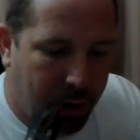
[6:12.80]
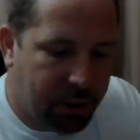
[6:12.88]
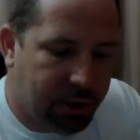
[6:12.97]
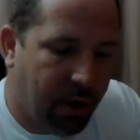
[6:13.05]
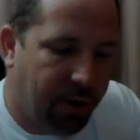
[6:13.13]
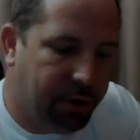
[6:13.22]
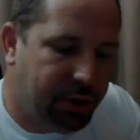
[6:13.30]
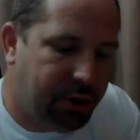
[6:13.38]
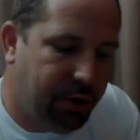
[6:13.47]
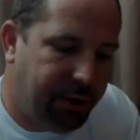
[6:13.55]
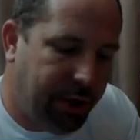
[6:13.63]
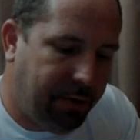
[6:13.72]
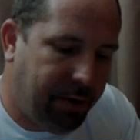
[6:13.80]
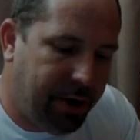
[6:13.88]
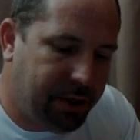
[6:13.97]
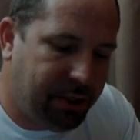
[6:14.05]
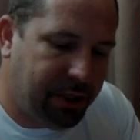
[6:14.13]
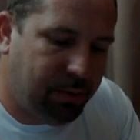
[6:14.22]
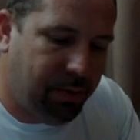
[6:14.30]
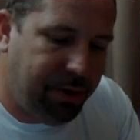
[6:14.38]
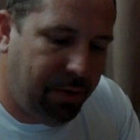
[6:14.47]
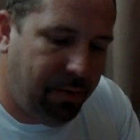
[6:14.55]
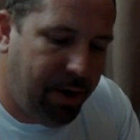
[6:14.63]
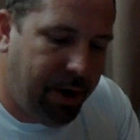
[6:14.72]
So those toothy critters, because when
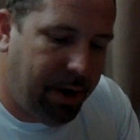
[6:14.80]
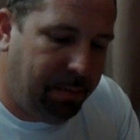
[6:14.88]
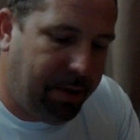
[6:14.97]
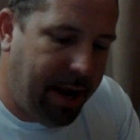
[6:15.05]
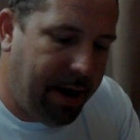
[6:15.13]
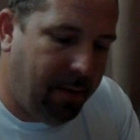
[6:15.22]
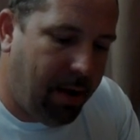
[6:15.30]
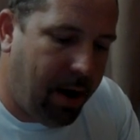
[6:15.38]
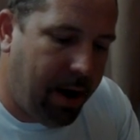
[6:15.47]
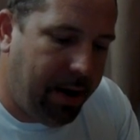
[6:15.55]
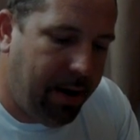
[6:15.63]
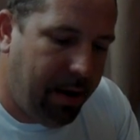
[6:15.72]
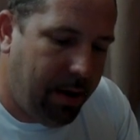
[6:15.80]
you're running a planer rod,